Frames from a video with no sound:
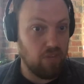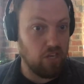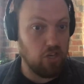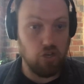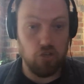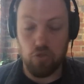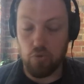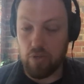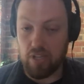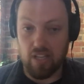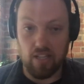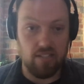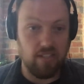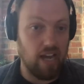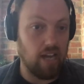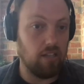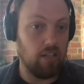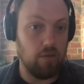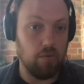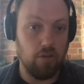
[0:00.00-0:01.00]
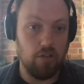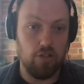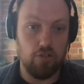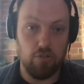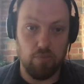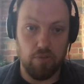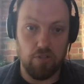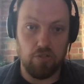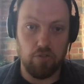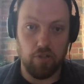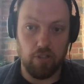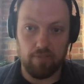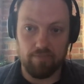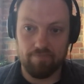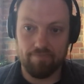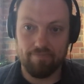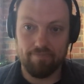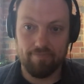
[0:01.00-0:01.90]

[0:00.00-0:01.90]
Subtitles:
then you're doing exactly what you should be doing.